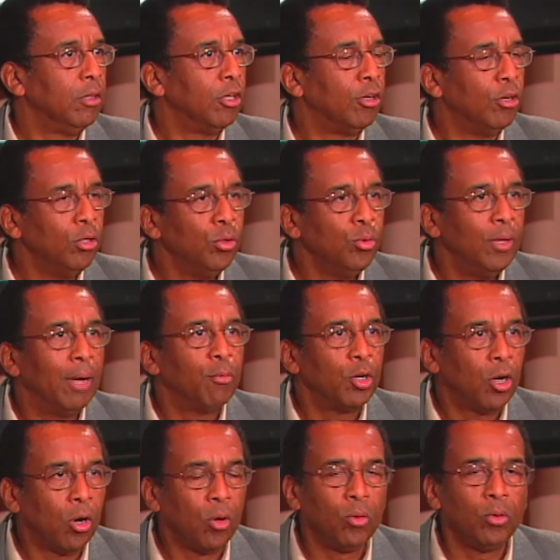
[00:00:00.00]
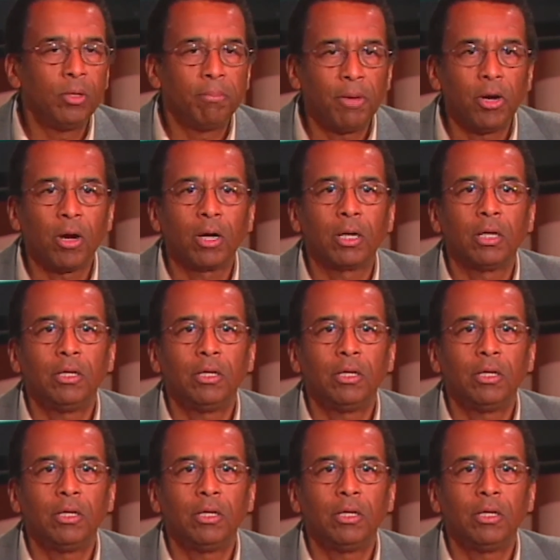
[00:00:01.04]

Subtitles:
glue that would hold America